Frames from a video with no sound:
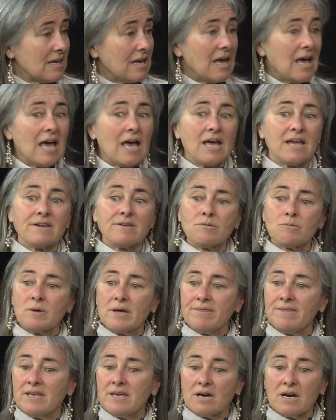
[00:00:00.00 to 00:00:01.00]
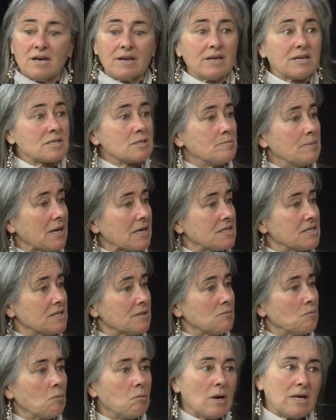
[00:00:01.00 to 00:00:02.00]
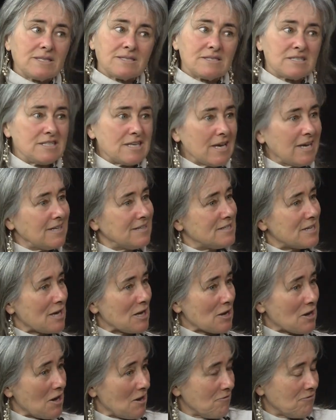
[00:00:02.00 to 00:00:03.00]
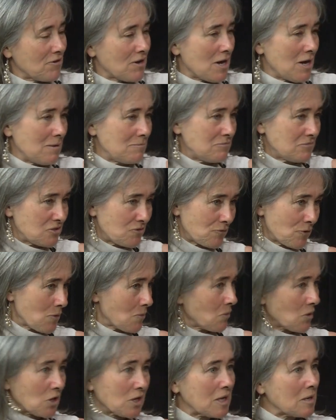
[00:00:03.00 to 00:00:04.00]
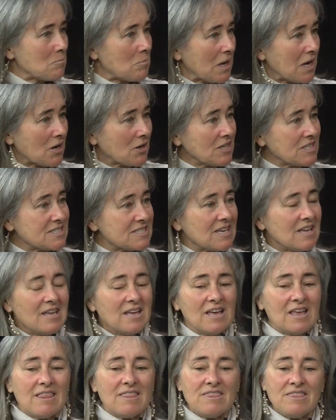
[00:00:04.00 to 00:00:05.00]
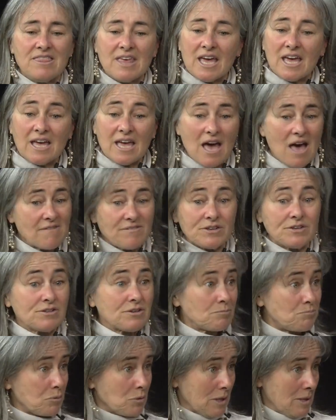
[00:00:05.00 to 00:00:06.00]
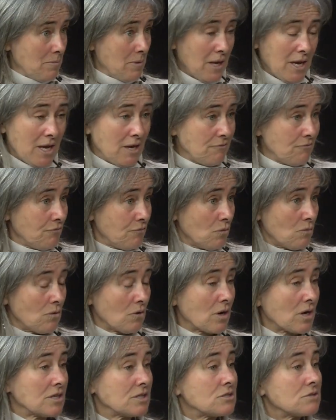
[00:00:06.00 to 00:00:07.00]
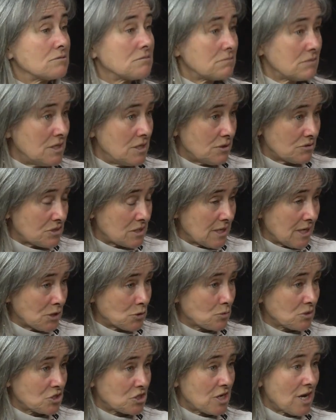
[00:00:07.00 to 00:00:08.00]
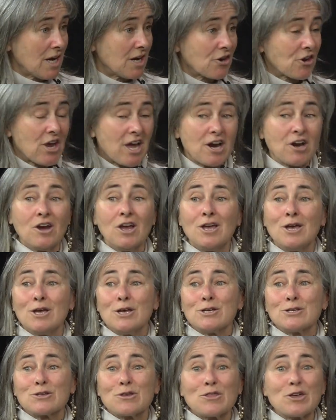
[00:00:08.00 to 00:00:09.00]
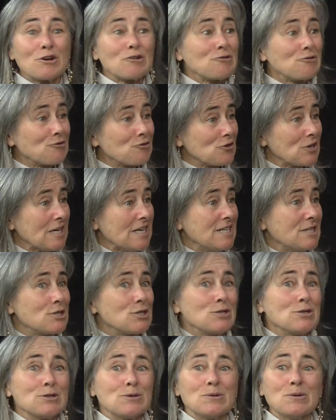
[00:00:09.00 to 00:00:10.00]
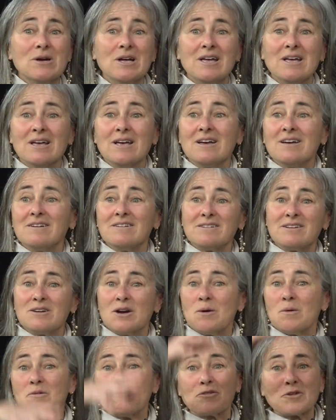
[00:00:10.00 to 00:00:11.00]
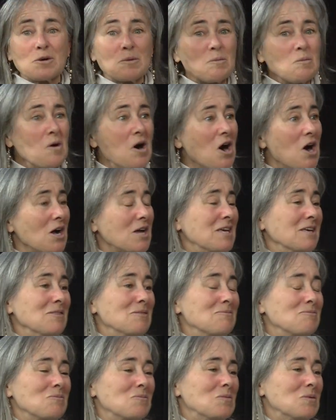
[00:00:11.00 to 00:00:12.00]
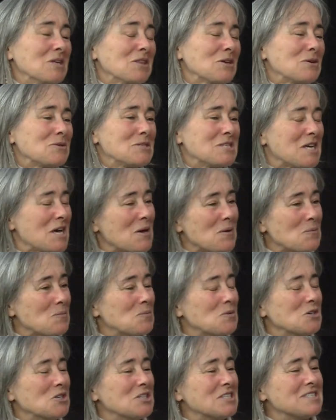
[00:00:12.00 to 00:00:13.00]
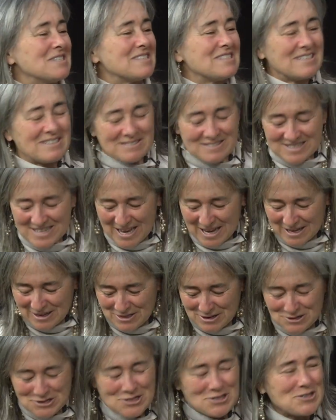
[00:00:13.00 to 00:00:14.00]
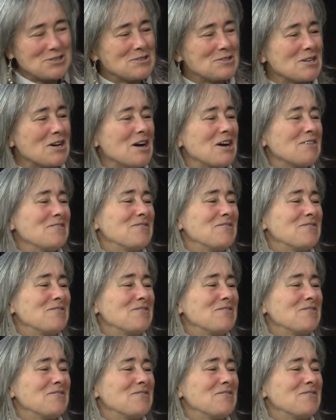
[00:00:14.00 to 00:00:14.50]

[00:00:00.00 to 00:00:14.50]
And when the unexpected Wednesday day off comes for the working parents, they haven't prepaid for, scheduled childcare. So they're free to go for a walk in Willowdale Woods and take their shoes off